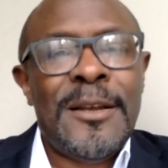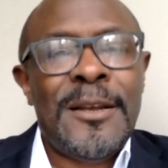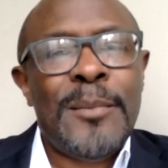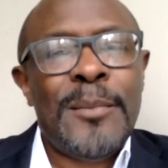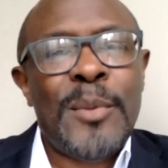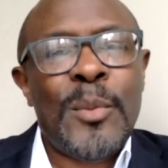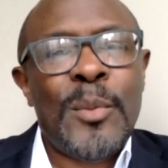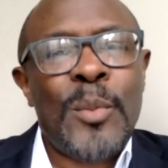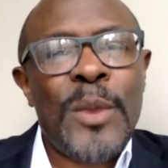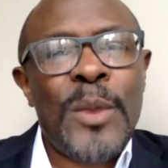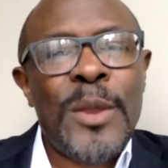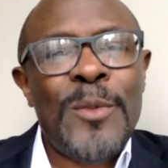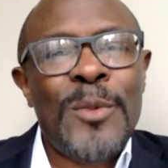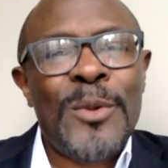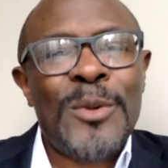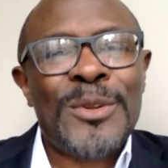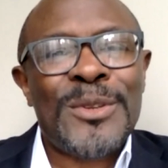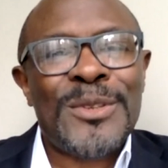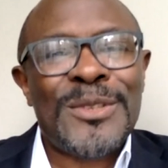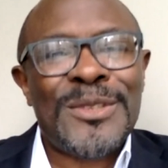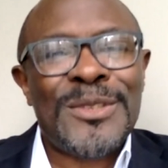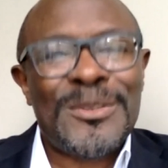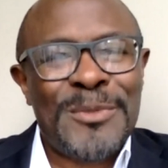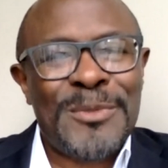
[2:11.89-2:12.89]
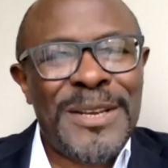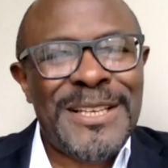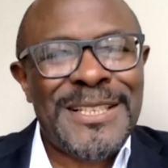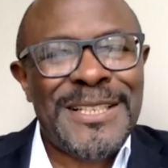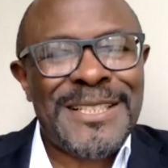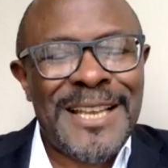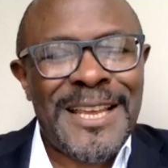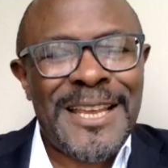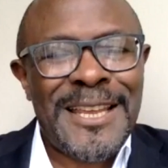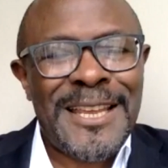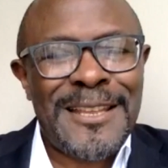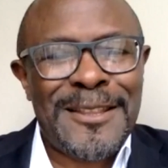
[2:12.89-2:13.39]
but we
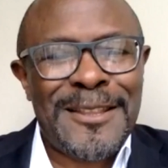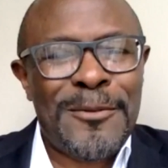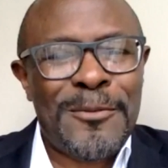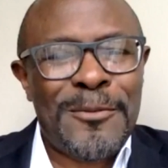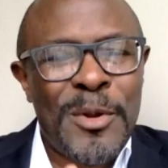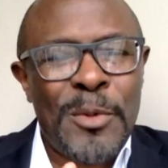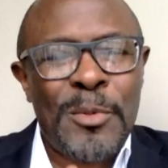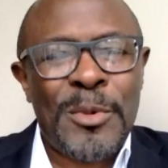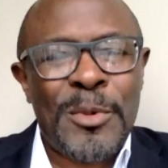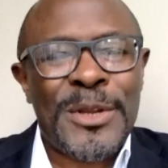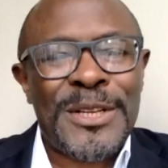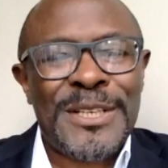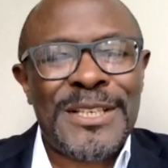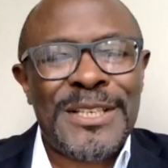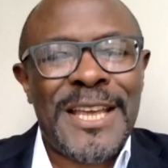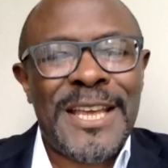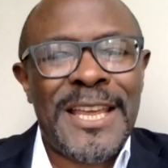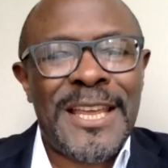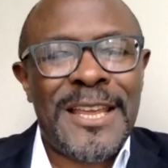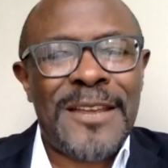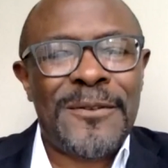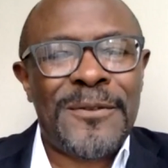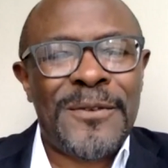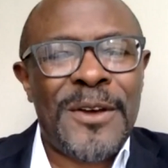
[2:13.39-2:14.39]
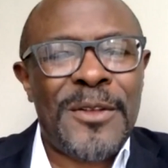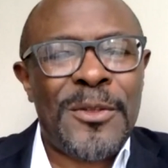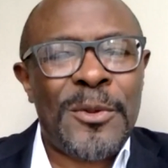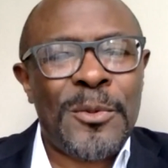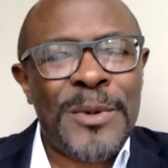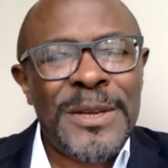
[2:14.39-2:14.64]
say that we want to take it further.